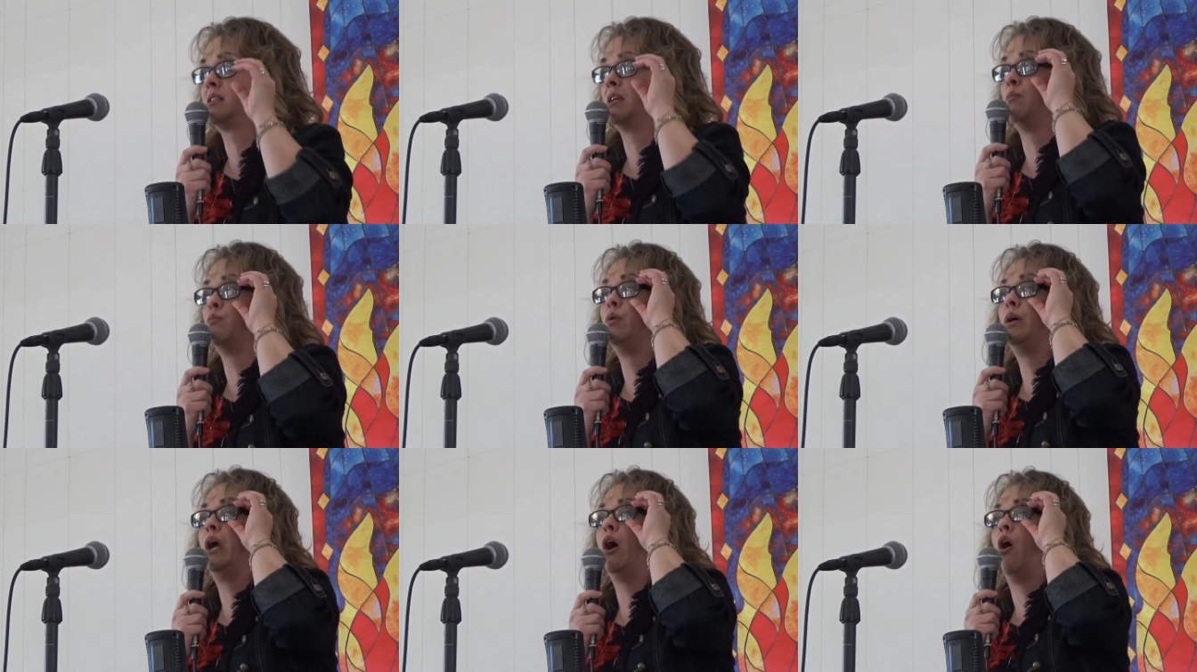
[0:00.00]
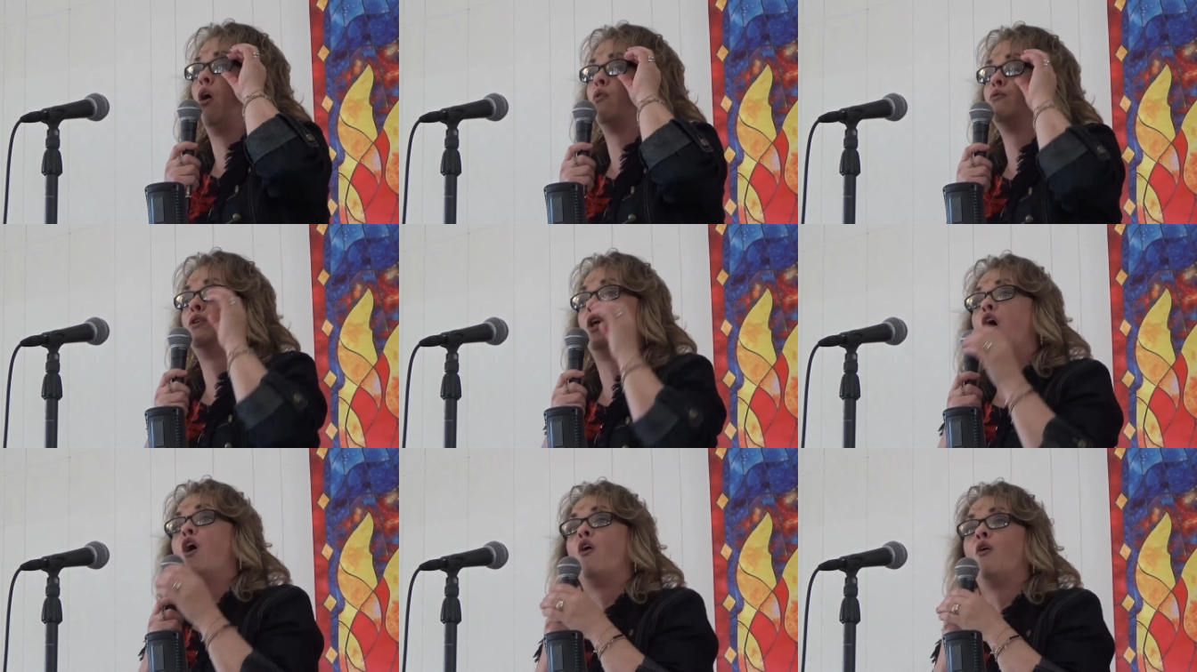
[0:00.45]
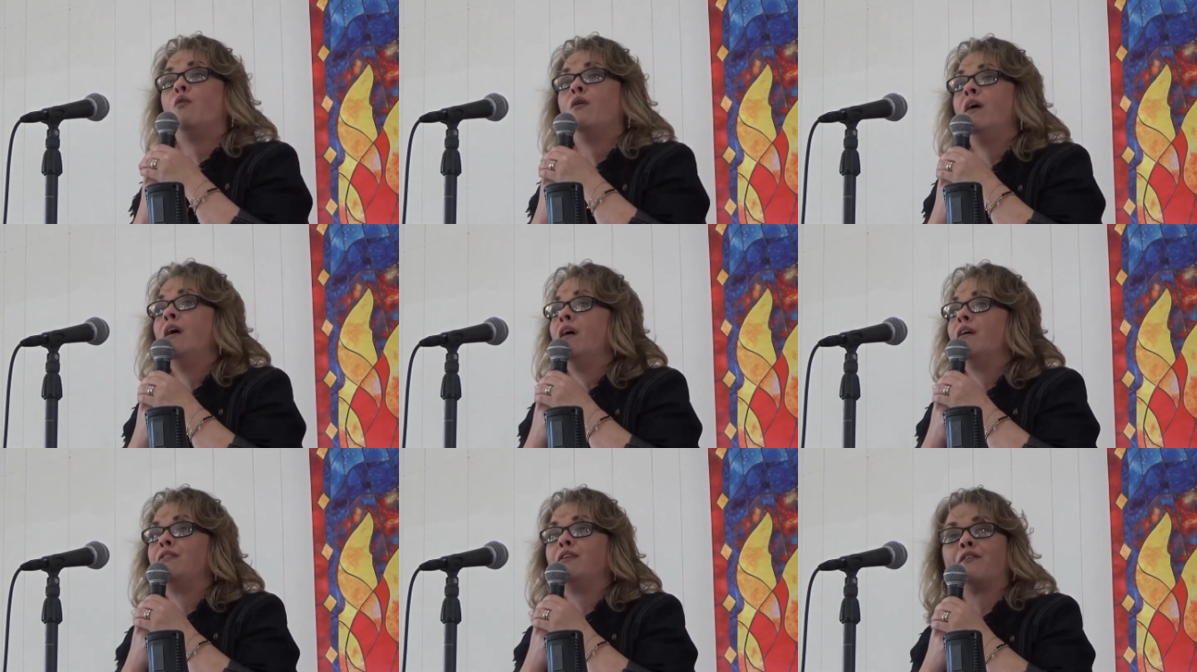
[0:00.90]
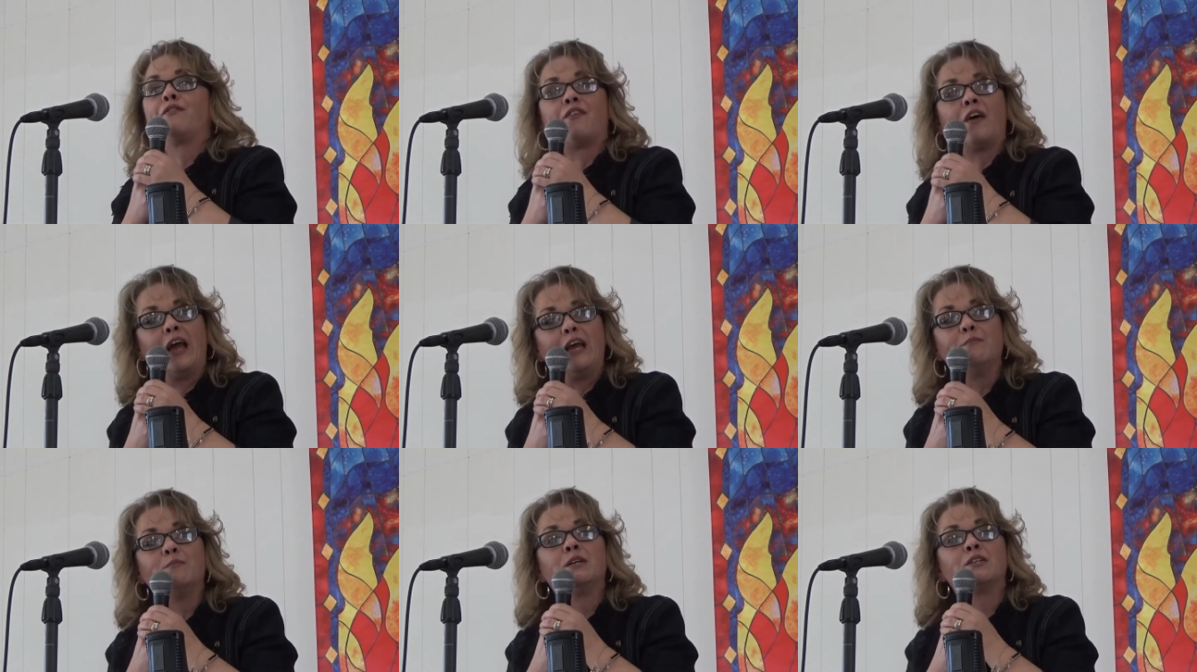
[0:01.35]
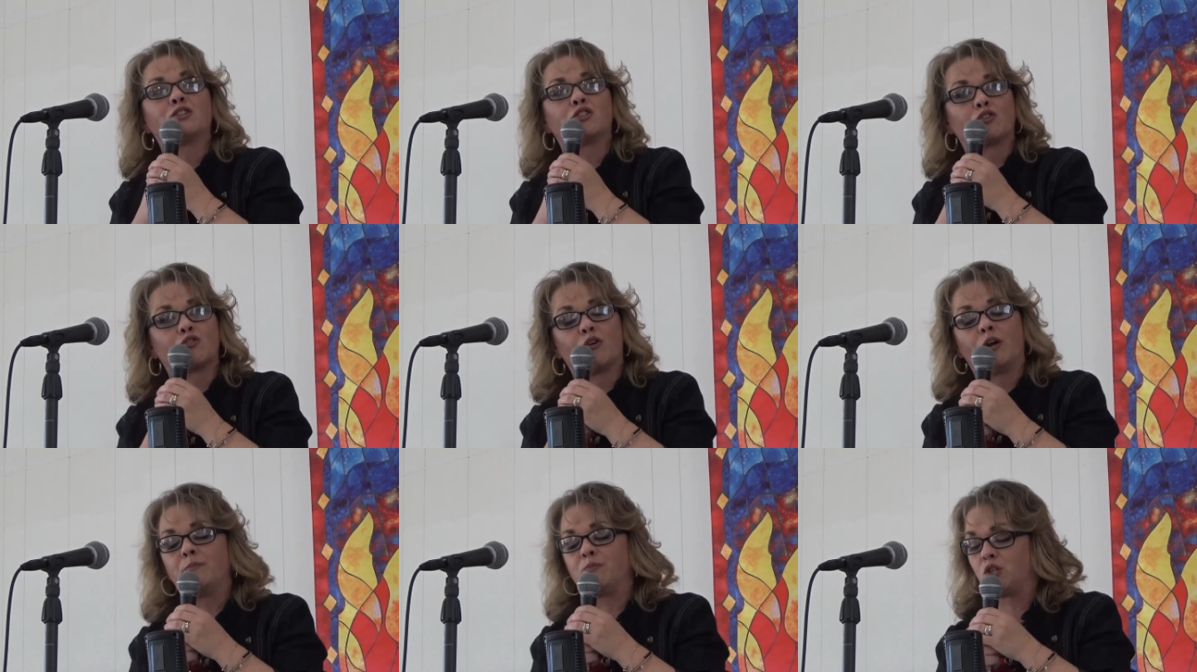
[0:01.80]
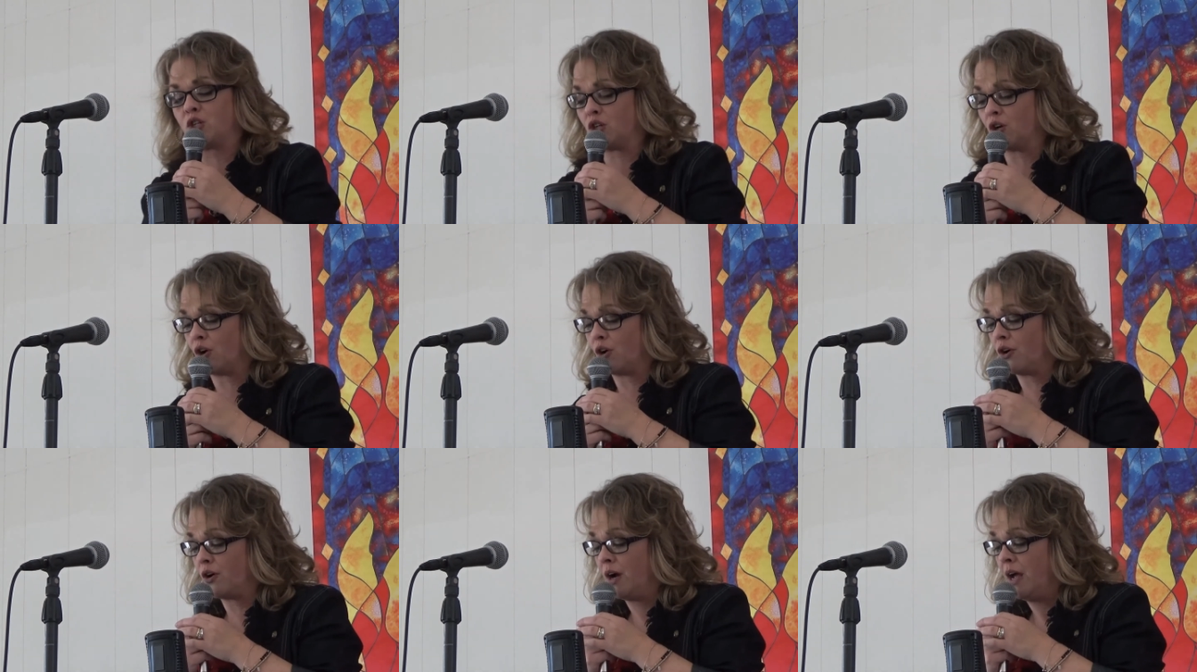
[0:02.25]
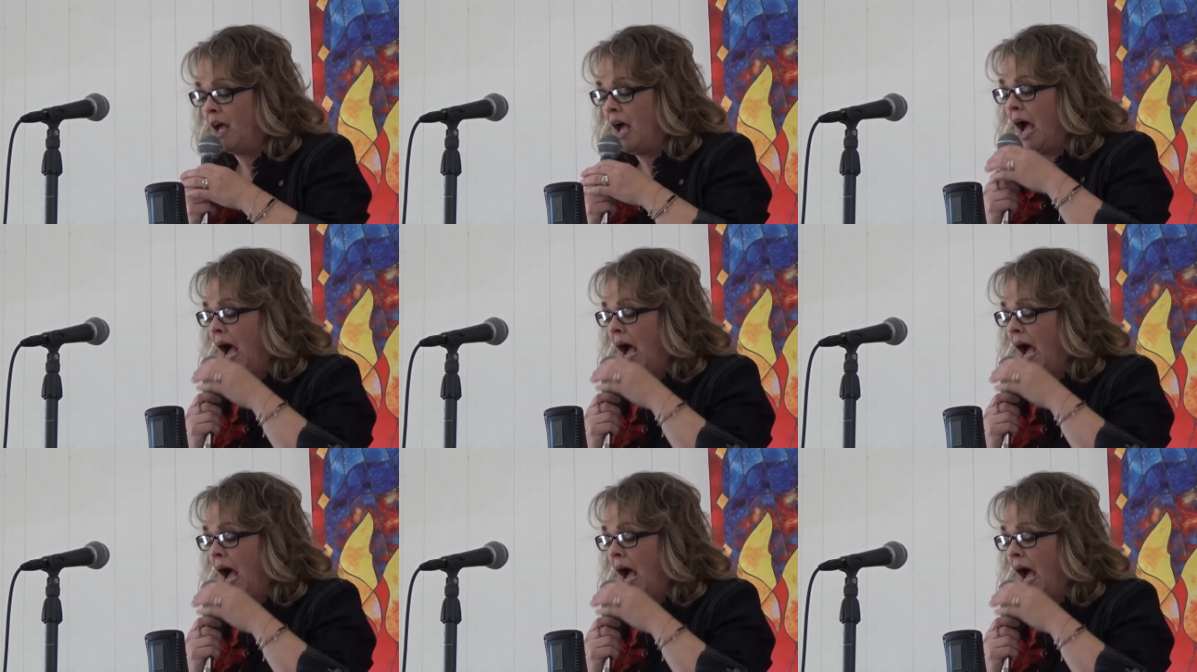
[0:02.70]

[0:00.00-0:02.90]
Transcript: And we all know the famous scripture,